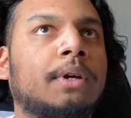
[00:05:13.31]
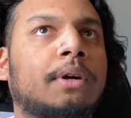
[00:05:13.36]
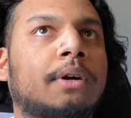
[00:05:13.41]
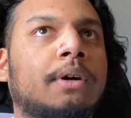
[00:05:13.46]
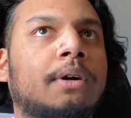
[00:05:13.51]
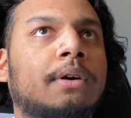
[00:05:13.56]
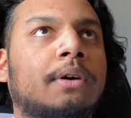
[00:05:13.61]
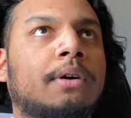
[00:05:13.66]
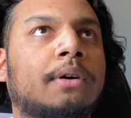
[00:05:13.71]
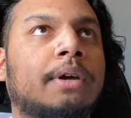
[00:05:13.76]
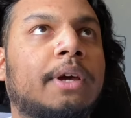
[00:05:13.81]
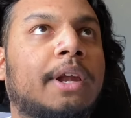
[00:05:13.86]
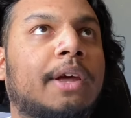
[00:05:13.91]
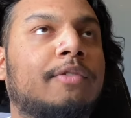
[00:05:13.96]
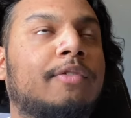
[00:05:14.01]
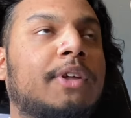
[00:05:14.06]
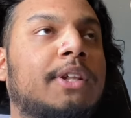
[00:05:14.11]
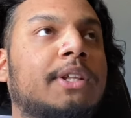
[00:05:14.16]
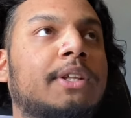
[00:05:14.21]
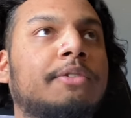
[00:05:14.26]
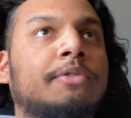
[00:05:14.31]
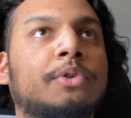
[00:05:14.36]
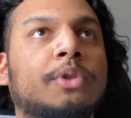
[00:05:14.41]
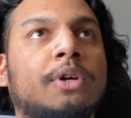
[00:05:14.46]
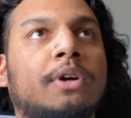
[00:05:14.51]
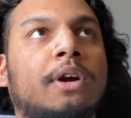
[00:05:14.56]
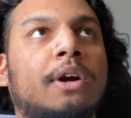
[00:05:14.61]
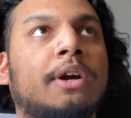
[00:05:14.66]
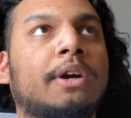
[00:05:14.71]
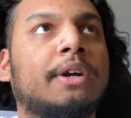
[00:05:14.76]
And I fell in love with
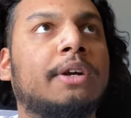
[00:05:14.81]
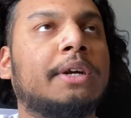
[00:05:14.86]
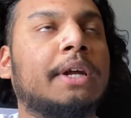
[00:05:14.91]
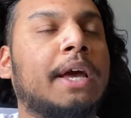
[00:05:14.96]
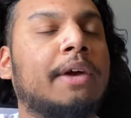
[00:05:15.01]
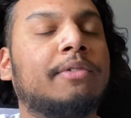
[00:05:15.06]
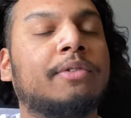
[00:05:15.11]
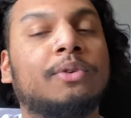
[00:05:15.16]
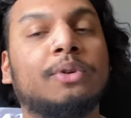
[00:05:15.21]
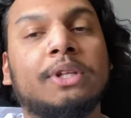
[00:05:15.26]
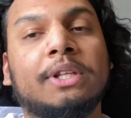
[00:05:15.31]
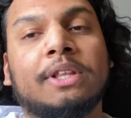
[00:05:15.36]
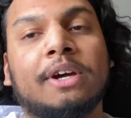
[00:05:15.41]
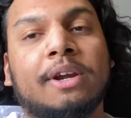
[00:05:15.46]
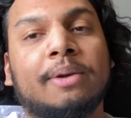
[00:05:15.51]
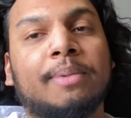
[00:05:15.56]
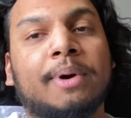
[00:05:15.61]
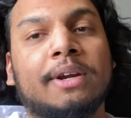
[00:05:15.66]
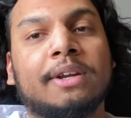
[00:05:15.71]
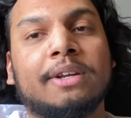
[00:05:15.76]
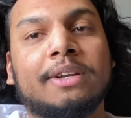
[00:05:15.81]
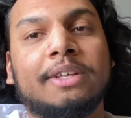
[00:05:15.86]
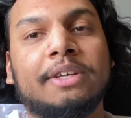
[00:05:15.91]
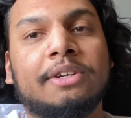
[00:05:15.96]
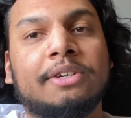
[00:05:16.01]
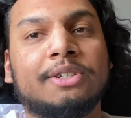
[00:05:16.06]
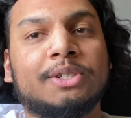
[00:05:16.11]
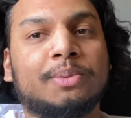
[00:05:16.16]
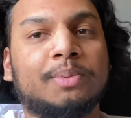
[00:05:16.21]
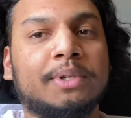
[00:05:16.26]
the car. I haven't really thought about it in
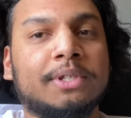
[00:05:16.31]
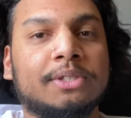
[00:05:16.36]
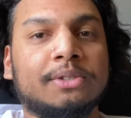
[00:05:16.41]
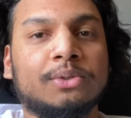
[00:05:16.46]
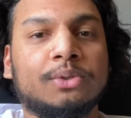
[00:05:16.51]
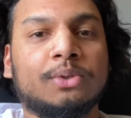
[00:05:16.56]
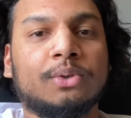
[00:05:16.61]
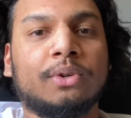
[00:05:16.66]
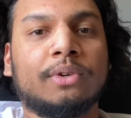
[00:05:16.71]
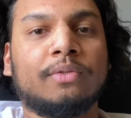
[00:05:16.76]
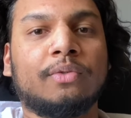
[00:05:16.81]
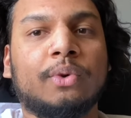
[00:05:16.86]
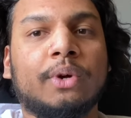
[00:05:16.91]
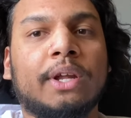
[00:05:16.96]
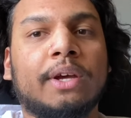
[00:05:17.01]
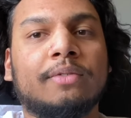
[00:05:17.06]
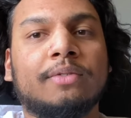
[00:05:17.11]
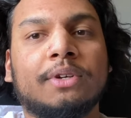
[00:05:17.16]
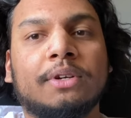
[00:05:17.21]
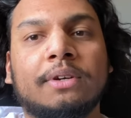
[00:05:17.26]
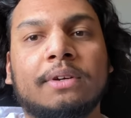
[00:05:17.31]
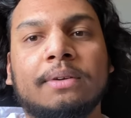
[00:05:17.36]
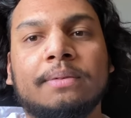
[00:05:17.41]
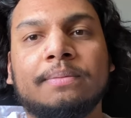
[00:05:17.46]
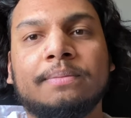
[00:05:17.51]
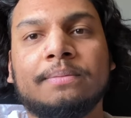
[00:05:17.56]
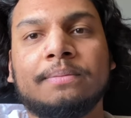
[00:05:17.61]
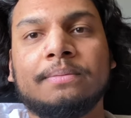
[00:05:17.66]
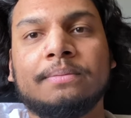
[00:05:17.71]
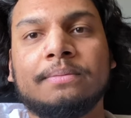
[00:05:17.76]
years because it was sort of whatever.
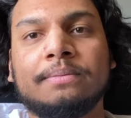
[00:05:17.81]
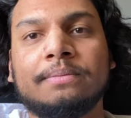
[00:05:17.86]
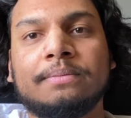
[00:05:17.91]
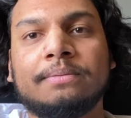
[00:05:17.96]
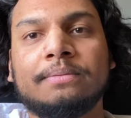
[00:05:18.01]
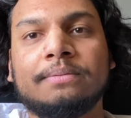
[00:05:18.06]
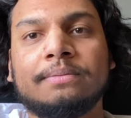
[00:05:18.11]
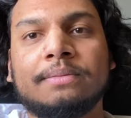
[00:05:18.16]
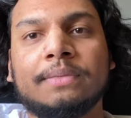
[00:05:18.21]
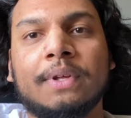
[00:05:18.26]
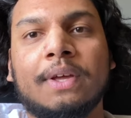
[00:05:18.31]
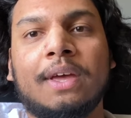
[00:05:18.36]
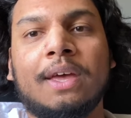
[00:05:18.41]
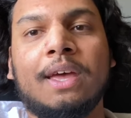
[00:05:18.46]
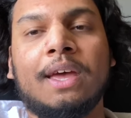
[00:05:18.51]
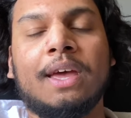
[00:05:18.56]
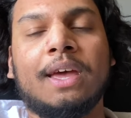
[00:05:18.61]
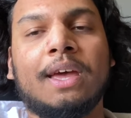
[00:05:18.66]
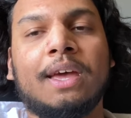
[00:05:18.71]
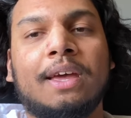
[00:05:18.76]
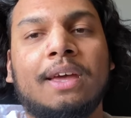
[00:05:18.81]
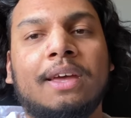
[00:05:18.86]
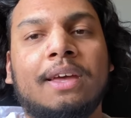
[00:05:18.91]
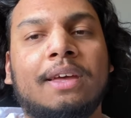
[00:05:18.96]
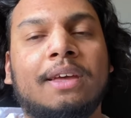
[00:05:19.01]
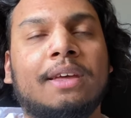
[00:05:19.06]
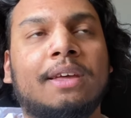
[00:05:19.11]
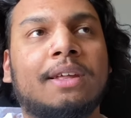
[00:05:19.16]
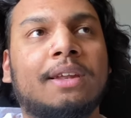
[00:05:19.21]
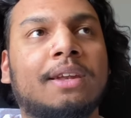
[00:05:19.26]

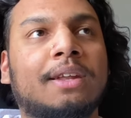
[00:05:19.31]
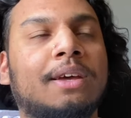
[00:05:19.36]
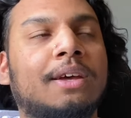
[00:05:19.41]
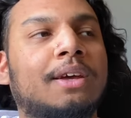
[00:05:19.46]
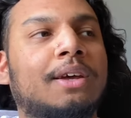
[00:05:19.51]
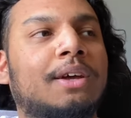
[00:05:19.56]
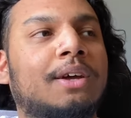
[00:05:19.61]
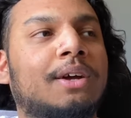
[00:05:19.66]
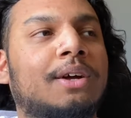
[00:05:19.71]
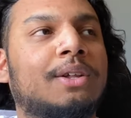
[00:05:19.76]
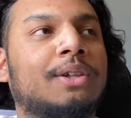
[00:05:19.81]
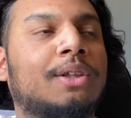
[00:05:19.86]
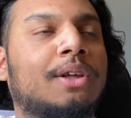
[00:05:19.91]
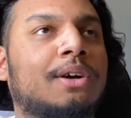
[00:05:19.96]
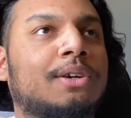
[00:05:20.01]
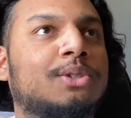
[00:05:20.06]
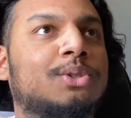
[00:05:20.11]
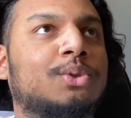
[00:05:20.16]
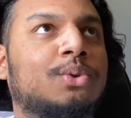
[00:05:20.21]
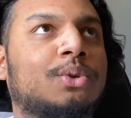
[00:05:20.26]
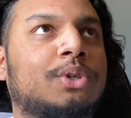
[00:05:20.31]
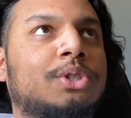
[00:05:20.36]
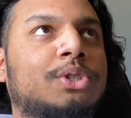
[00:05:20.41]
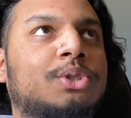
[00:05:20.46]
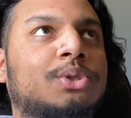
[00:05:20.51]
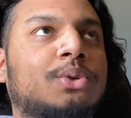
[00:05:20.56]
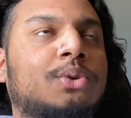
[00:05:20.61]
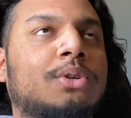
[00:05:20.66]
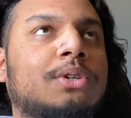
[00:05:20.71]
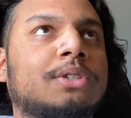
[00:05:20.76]
And long story
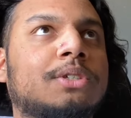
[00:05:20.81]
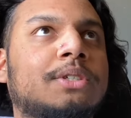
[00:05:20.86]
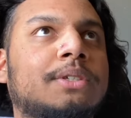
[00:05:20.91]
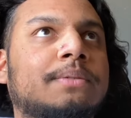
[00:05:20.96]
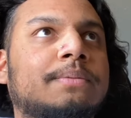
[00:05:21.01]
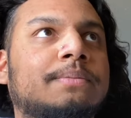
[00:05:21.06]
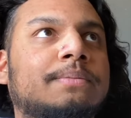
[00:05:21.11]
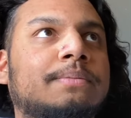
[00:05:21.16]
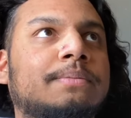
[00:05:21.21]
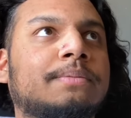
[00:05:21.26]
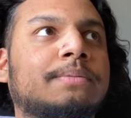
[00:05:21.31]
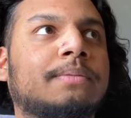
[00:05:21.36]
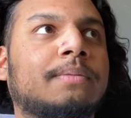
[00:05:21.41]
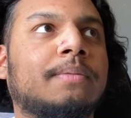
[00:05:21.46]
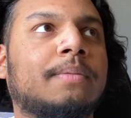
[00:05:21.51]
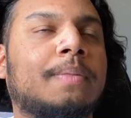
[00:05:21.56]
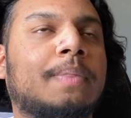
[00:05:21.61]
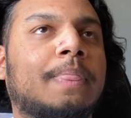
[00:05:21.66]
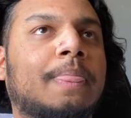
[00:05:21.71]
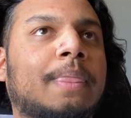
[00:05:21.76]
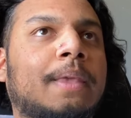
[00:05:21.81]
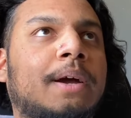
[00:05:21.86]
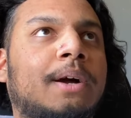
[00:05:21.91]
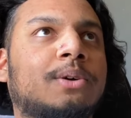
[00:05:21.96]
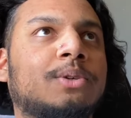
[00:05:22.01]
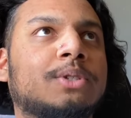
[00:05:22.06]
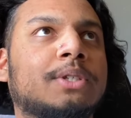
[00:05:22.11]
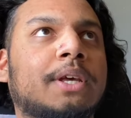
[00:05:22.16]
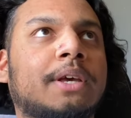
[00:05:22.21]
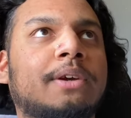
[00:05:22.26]
short, I
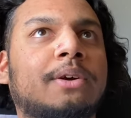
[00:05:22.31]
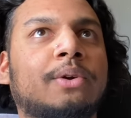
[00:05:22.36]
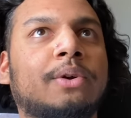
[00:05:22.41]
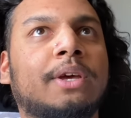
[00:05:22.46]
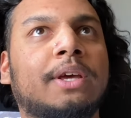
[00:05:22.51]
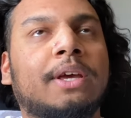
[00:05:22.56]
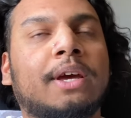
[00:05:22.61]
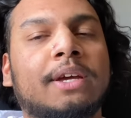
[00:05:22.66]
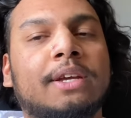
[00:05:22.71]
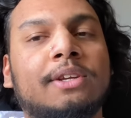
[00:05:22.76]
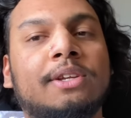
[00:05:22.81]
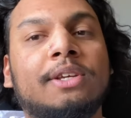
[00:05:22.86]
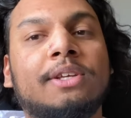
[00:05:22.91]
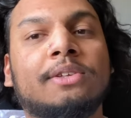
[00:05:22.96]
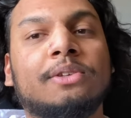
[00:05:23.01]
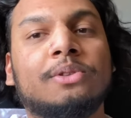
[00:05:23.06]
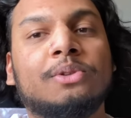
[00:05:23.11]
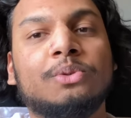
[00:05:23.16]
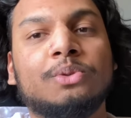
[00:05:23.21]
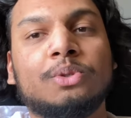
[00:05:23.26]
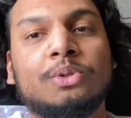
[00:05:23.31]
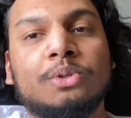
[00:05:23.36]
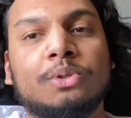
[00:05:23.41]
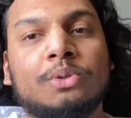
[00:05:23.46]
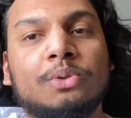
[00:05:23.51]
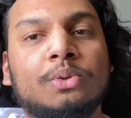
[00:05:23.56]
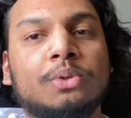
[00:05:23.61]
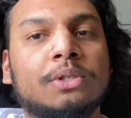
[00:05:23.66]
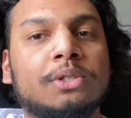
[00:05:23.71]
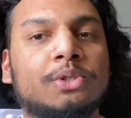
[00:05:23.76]
was like, okay, I could either
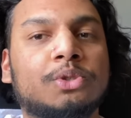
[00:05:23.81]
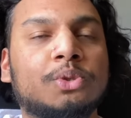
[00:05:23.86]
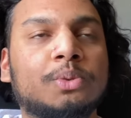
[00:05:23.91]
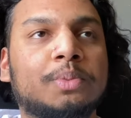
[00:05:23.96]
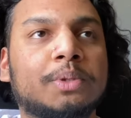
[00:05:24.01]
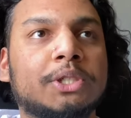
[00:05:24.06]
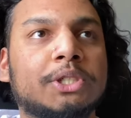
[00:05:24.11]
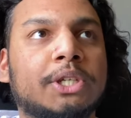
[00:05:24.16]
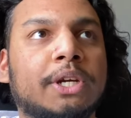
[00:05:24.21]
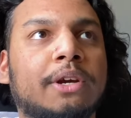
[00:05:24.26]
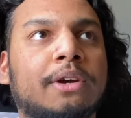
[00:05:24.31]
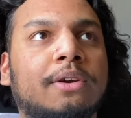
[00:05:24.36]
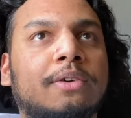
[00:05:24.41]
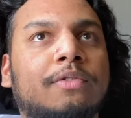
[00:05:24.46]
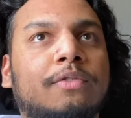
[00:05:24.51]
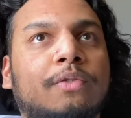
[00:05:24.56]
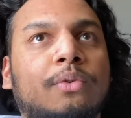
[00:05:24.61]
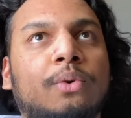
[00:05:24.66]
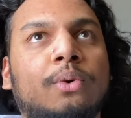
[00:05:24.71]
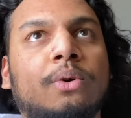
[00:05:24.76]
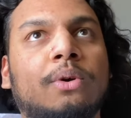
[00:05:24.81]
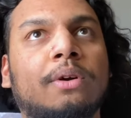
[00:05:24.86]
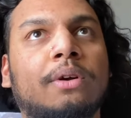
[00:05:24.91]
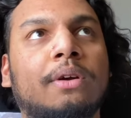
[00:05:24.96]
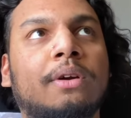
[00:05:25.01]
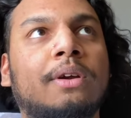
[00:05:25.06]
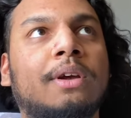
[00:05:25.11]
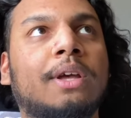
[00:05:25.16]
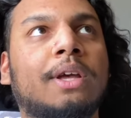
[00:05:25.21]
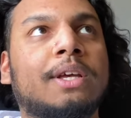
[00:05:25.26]
do the Supleggera
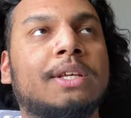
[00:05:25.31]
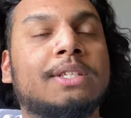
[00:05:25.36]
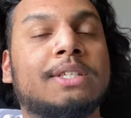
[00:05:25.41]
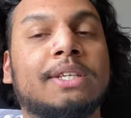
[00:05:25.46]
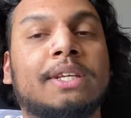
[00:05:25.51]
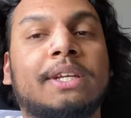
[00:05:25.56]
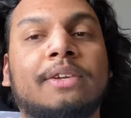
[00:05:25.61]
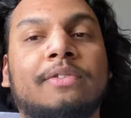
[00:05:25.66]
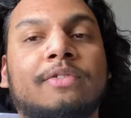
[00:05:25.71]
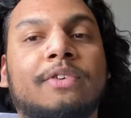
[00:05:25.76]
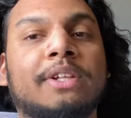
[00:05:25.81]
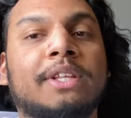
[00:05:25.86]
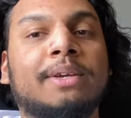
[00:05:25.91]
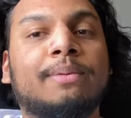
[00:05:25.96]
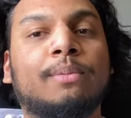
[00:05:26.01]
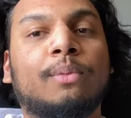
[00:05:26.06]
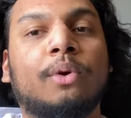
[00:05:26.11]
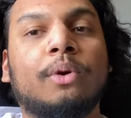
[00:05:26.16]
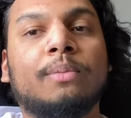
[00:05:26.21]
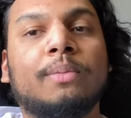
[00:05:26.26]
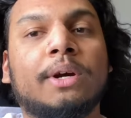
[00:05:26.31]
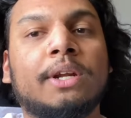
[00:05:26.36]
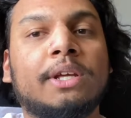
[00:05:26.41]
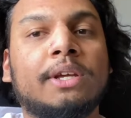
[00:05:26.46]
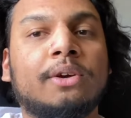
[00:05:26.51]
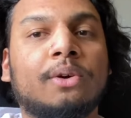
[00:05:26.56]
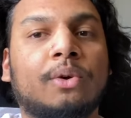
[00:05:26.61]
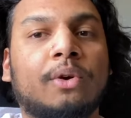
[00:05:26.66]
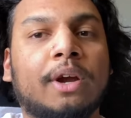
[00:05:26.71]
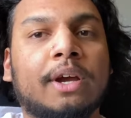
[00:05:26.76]
for significantly more
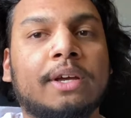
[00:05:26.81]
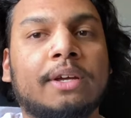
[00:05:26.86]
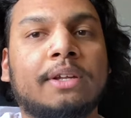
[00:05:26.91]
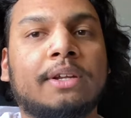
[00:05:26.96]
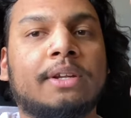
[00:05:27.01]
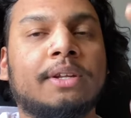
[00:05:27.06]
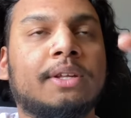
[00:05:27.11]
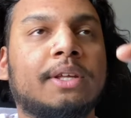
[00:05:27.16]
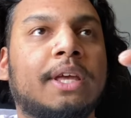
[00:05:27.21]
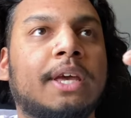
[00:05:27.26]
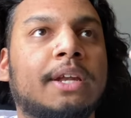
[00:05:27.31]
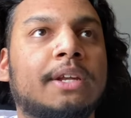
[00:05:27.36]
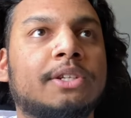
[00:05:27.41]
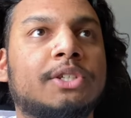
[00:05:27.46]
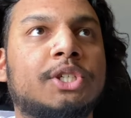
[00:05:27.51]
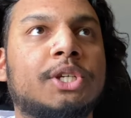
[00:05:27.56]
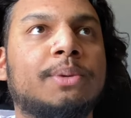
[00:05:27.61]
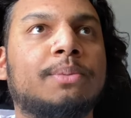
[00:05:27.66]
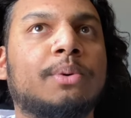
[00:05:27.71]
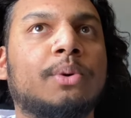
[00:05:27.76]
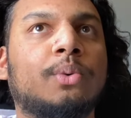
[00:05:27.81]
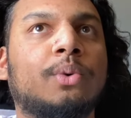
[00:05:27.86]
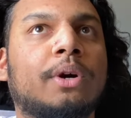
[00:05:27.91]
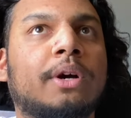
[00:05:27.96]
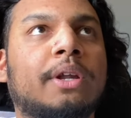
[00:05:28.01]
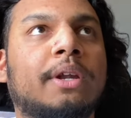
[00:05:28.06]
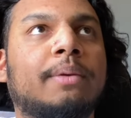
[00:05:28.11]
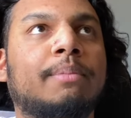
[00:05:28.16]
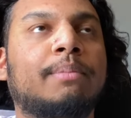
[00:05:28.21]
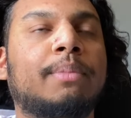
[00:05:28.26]
money, or I could get a cheaper
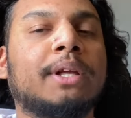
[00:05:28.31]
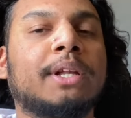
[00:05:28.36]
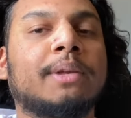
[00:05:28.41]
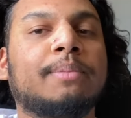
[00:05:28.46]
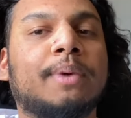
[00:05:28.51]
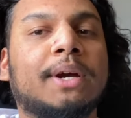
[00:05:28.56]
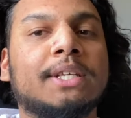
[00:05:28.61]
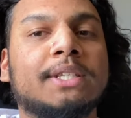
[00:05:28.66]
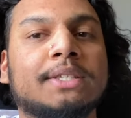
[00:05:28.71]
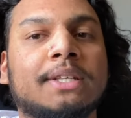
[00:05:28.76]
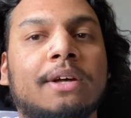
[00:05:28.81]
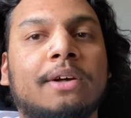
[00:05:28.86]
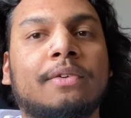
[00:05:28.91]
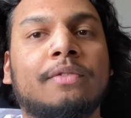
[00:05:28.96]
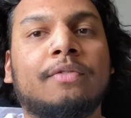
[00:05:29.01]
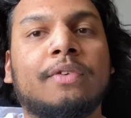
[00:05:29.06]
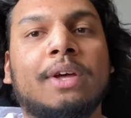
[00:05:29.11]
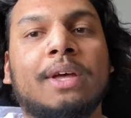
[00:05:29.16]
one, build it myself.